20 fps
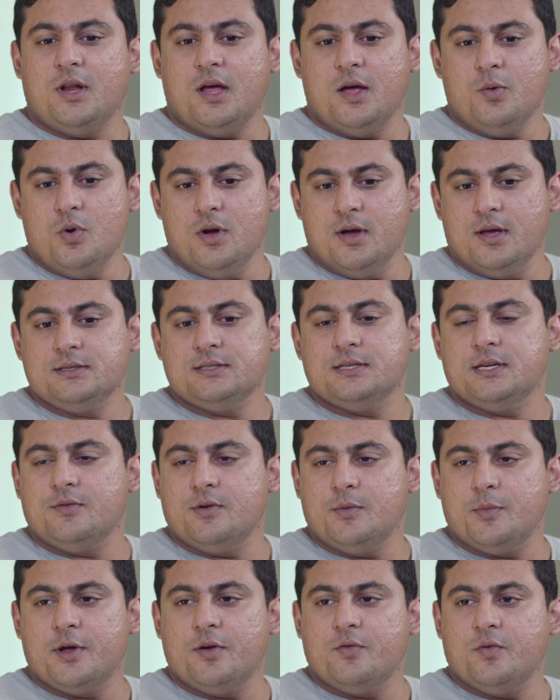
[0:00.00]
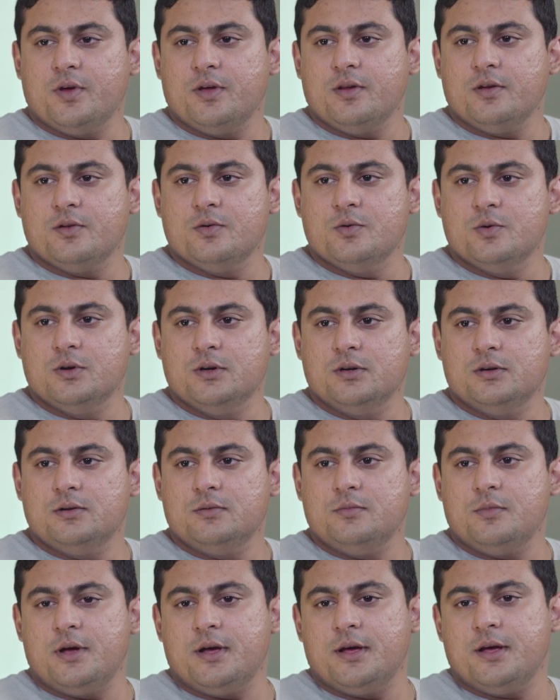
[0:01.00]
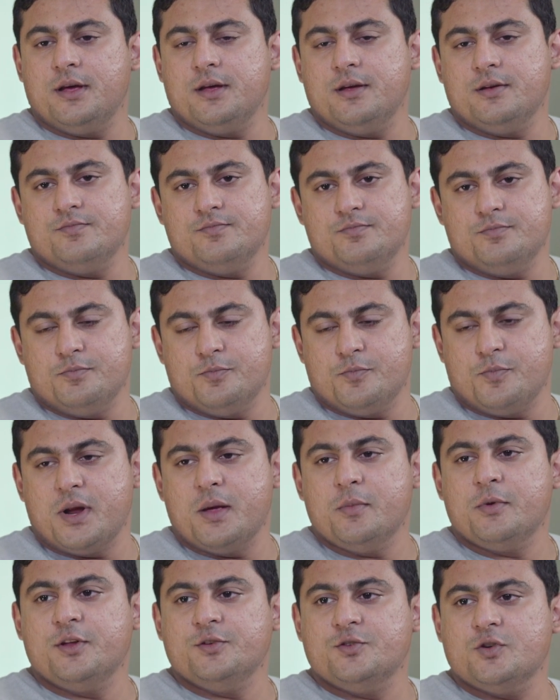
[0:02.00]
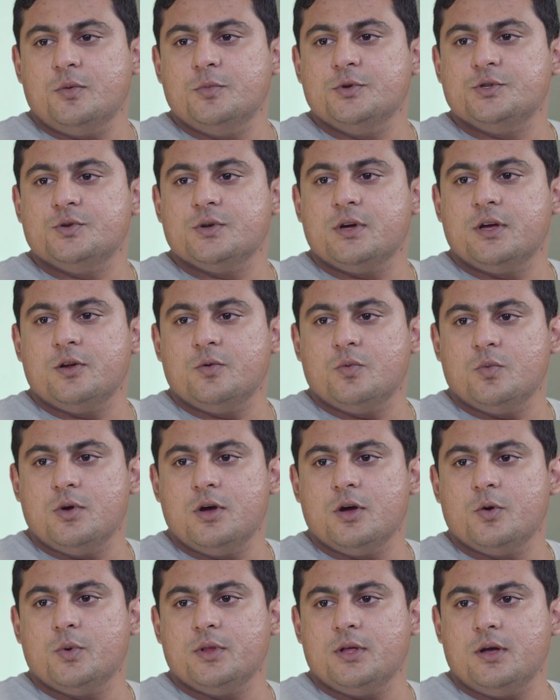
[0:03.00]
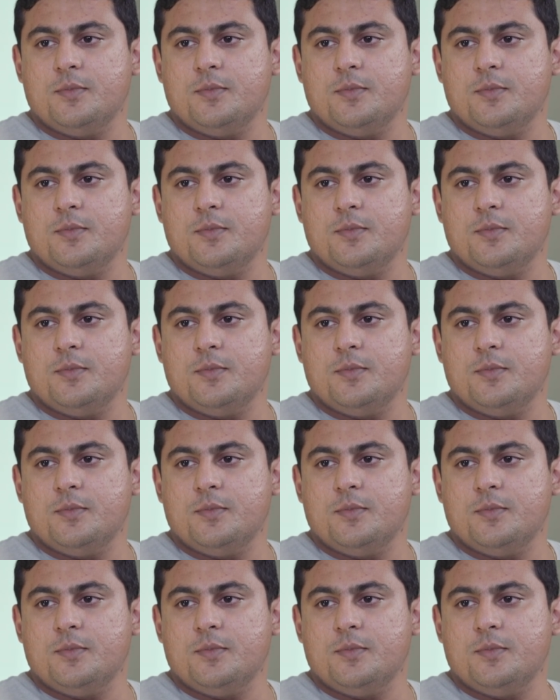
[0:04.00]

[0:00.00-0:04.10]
I work as a developer advocate at Google. My primary job is to kind of work with